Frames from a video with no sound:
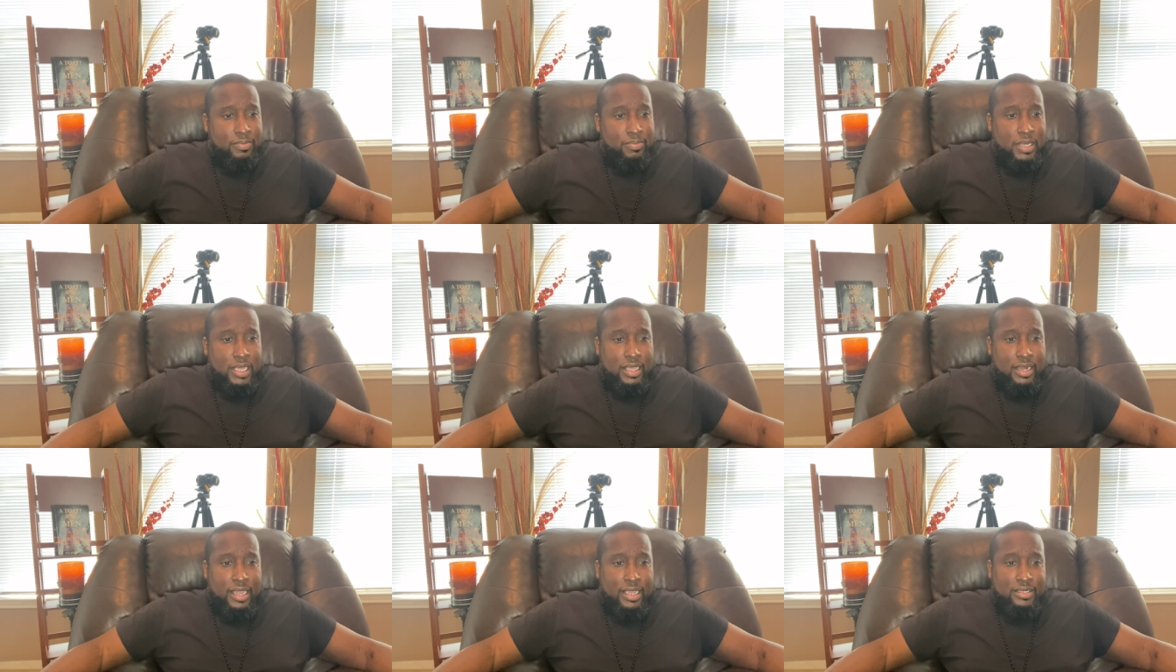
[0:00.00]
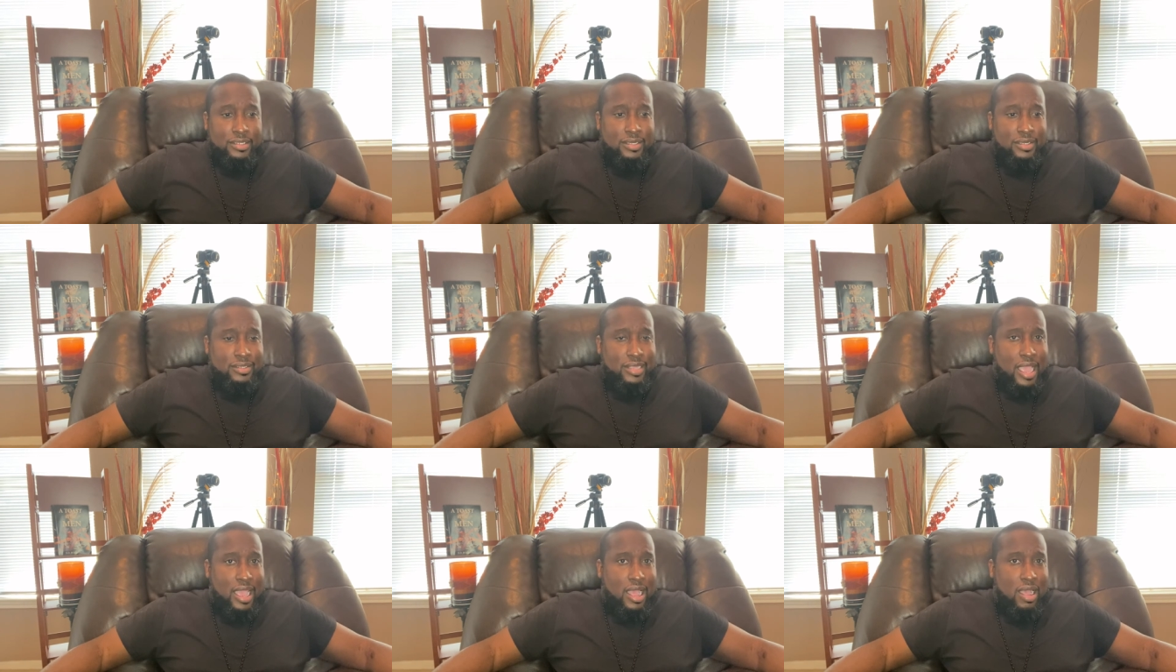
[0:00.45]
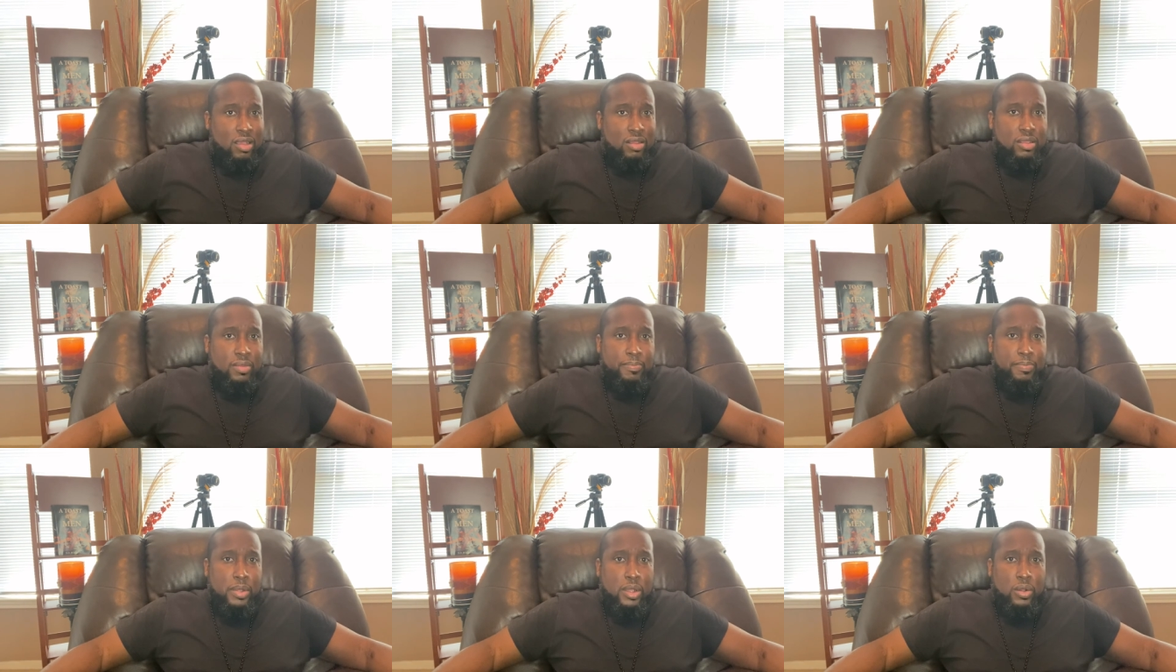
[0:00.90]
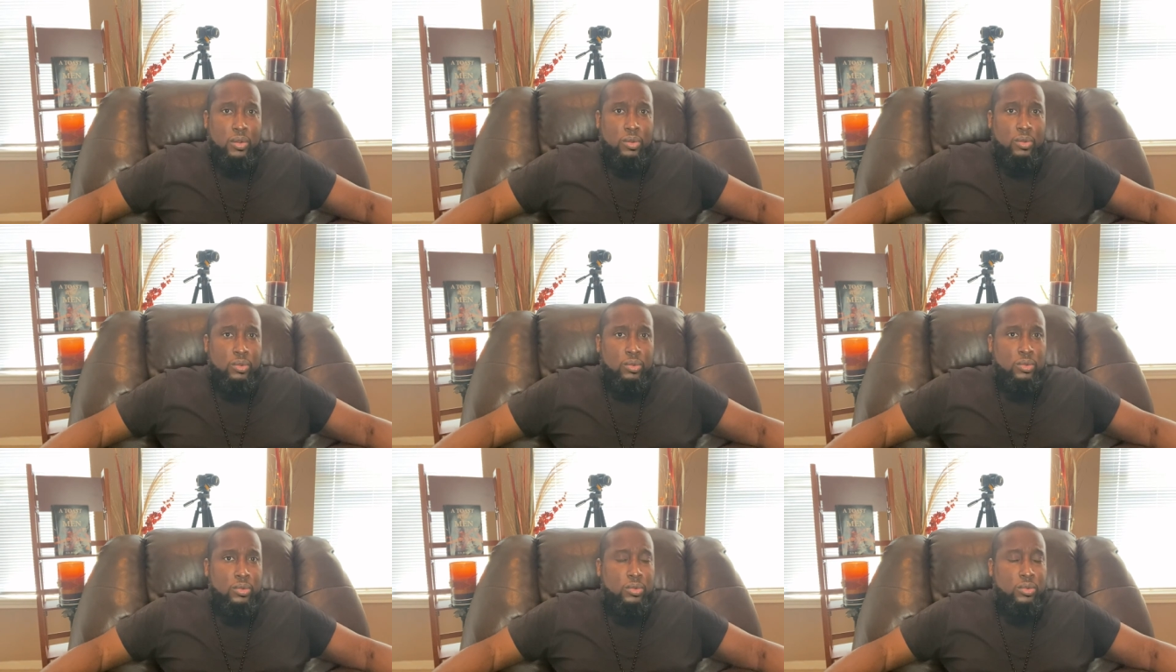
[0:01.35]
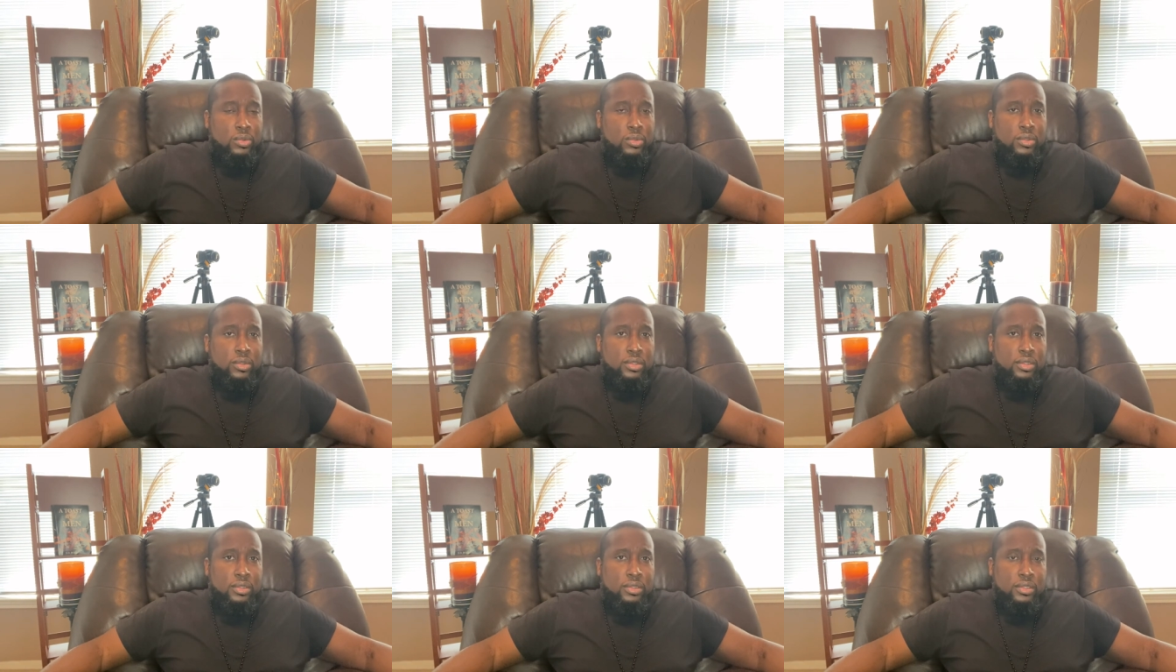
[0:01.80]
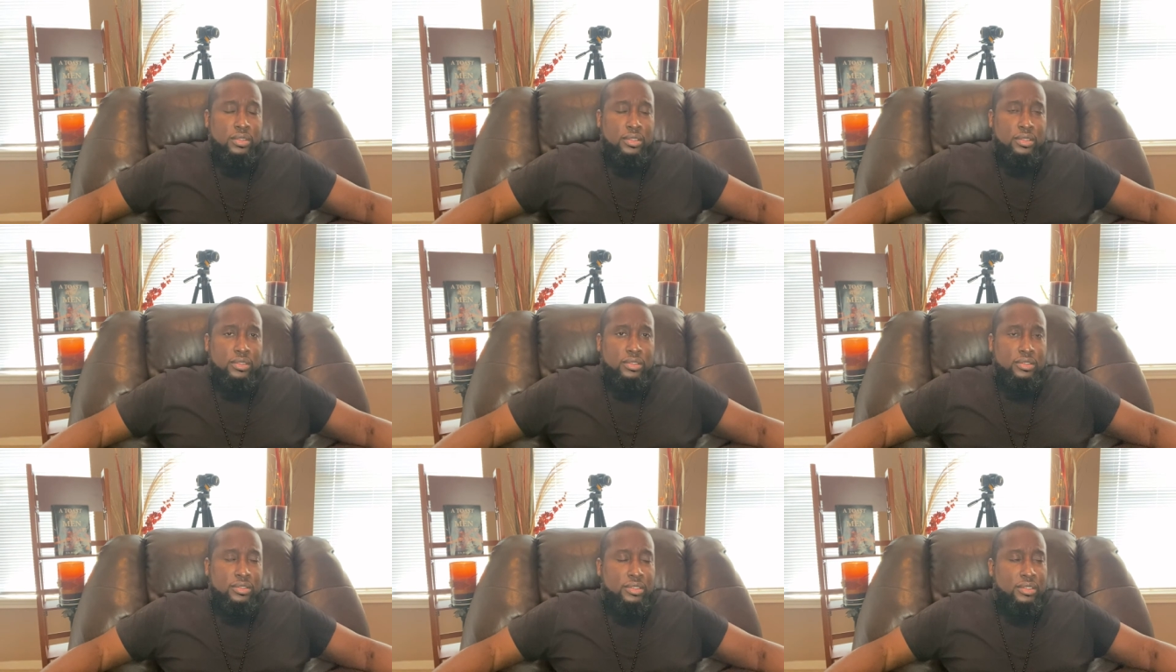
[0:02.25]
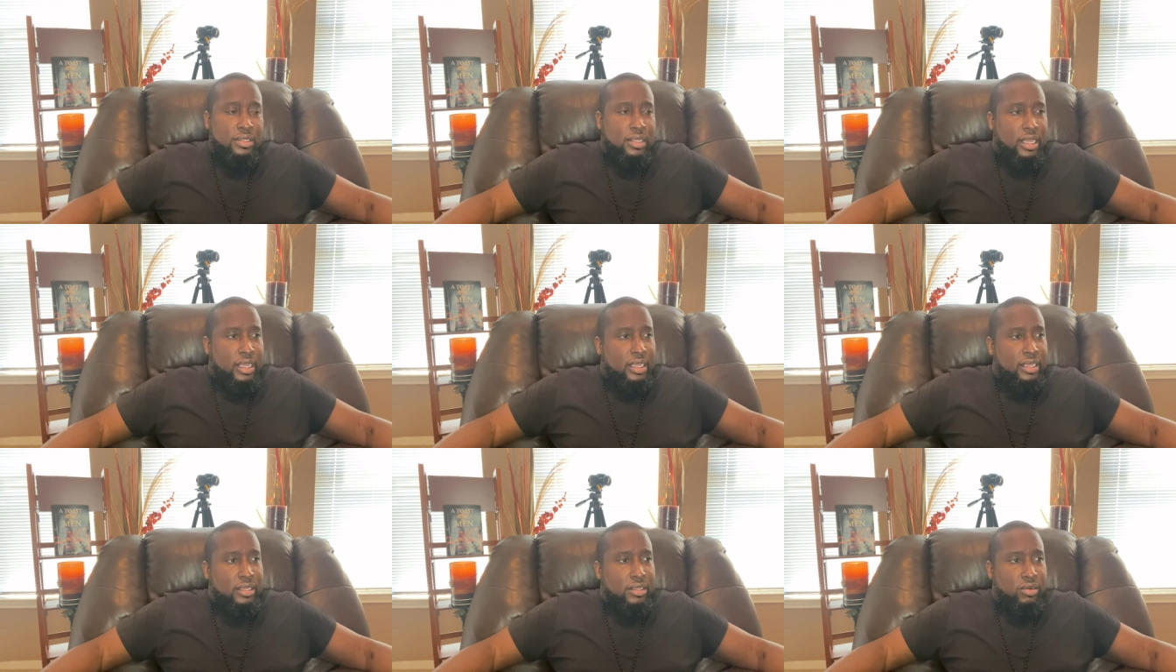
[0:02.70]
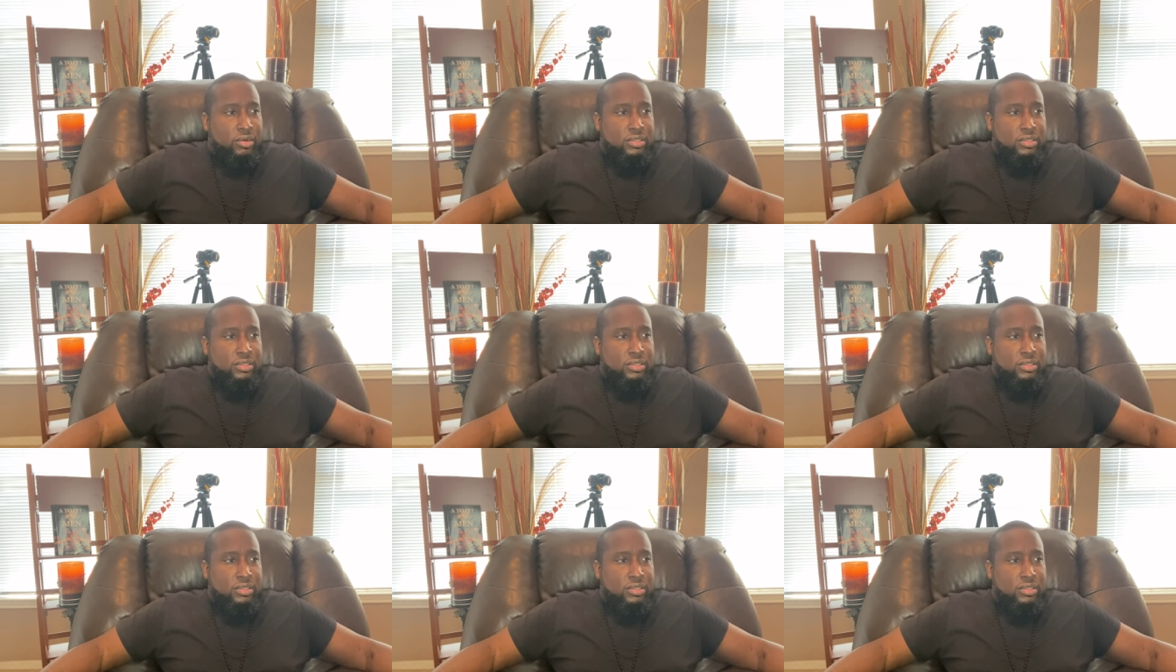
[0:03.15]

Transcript: Man, like she's Al Capone, like,